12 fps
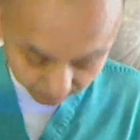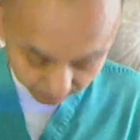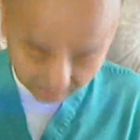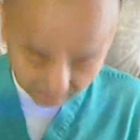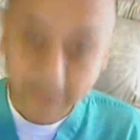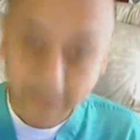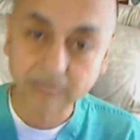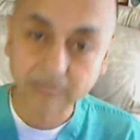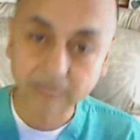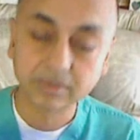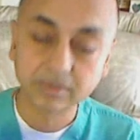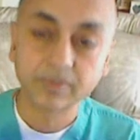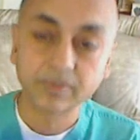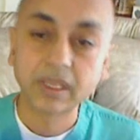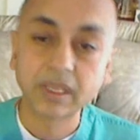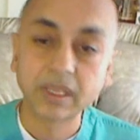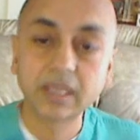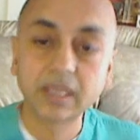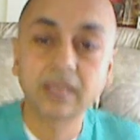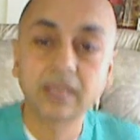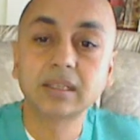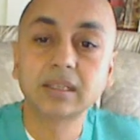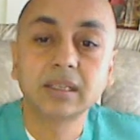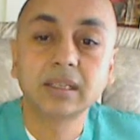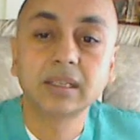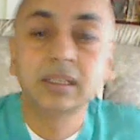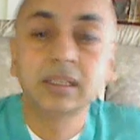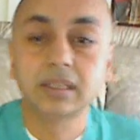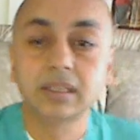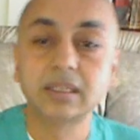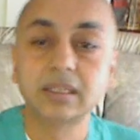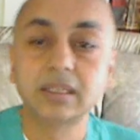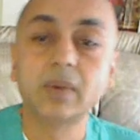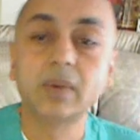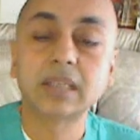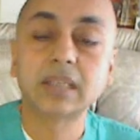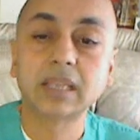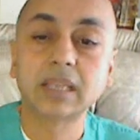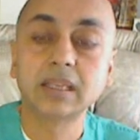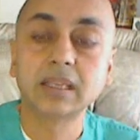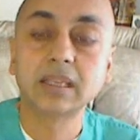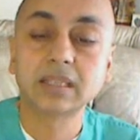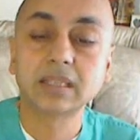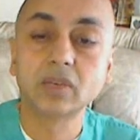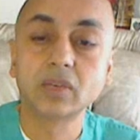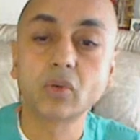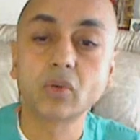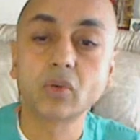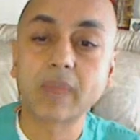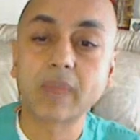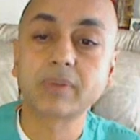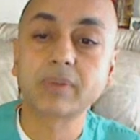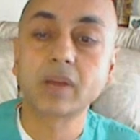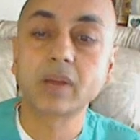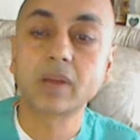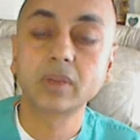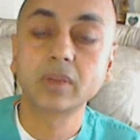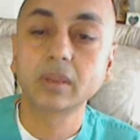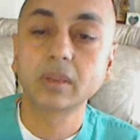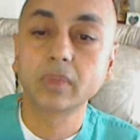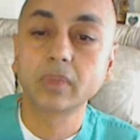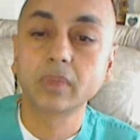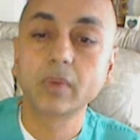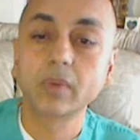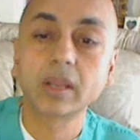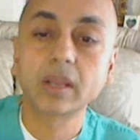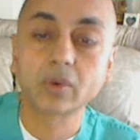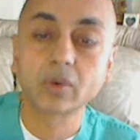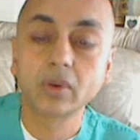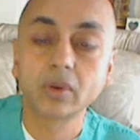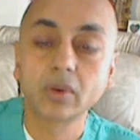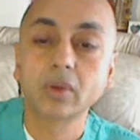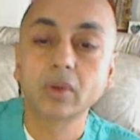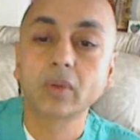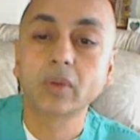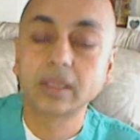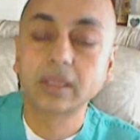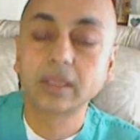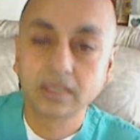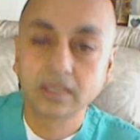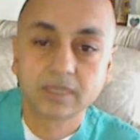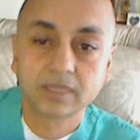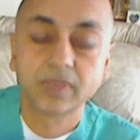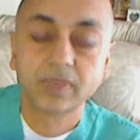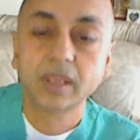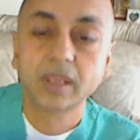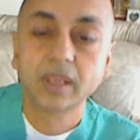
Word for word: unassemble, and there's a device like this that you'll wrap around with a Velcro like this.